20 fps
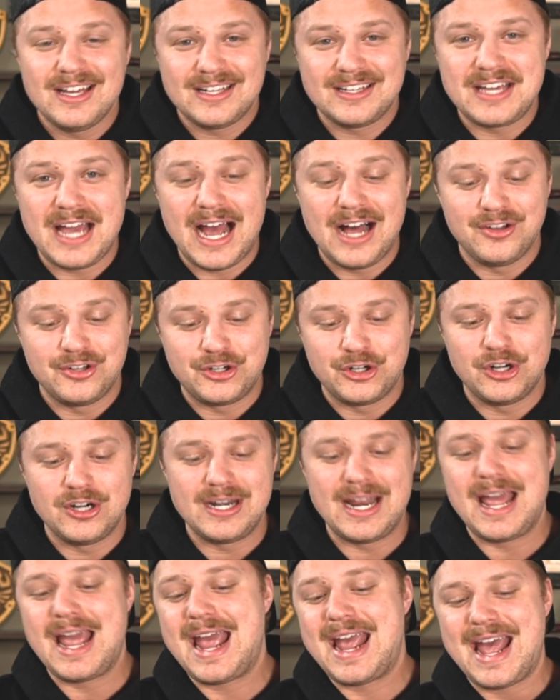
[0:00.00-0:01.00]
calendar,
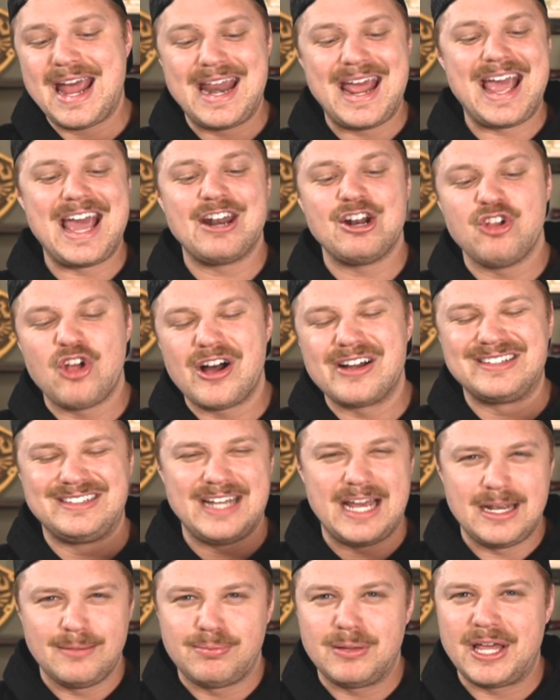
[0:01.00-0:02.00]
an analog
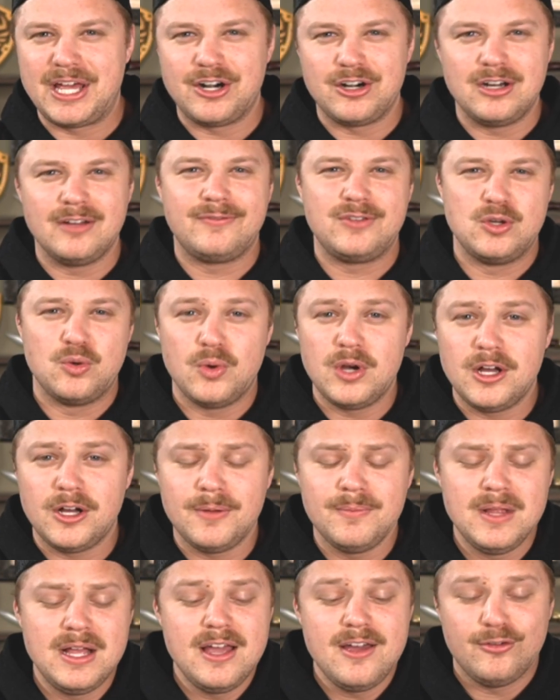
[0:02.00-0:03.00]
day planner, if you will.